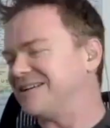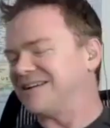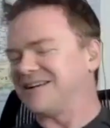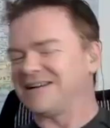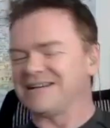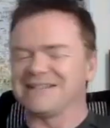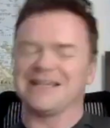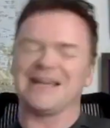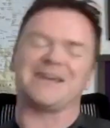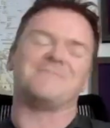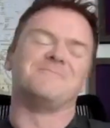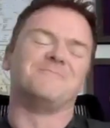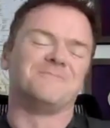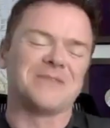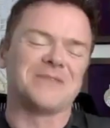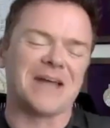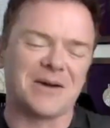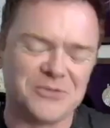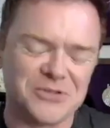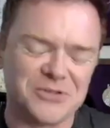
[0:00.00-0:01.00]
Yeah,
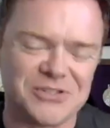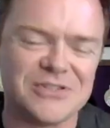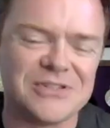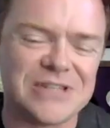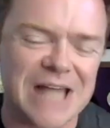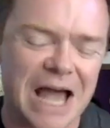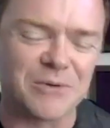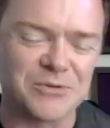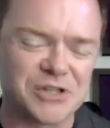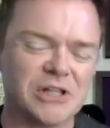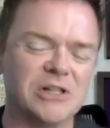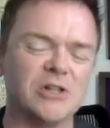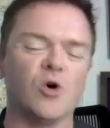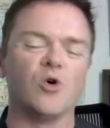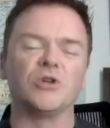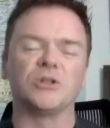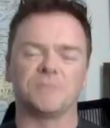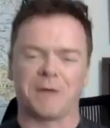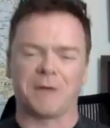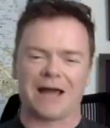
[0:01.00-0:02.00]
that was the
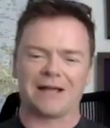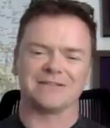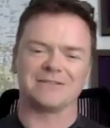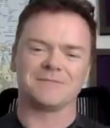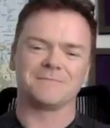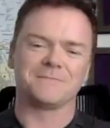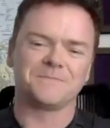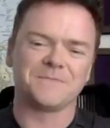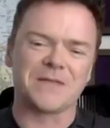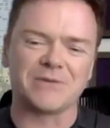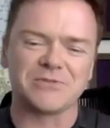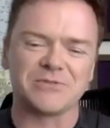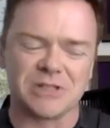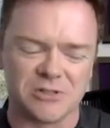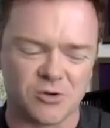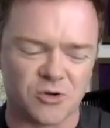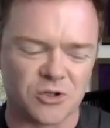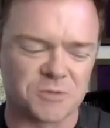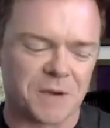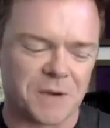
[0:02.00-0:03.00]
launch pad. That was the
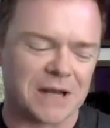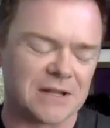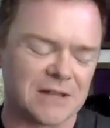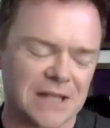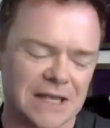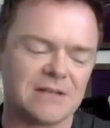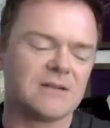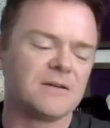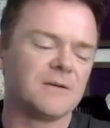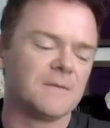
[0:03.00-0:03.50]
launch pad.